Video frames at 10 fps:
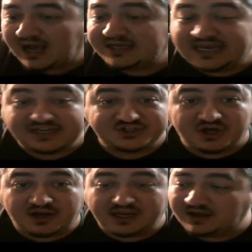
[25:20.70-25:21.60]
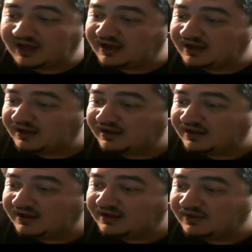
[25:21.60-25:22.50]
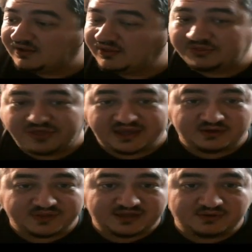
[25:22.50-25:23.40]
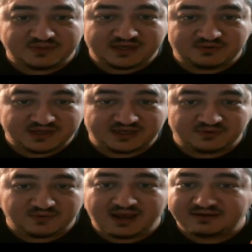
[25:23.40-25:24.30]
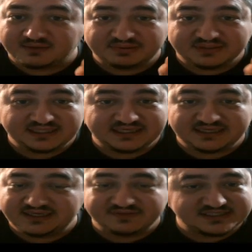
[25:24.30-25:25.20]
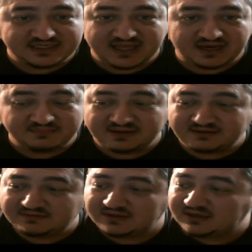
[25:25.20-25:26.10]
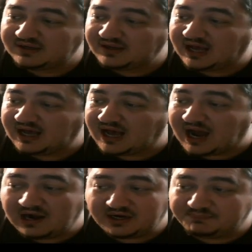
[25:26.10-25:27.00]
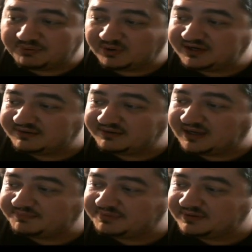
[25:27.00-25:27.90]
Yes, Sean. Thank you. I completely didn't even see that email. I already printed them up.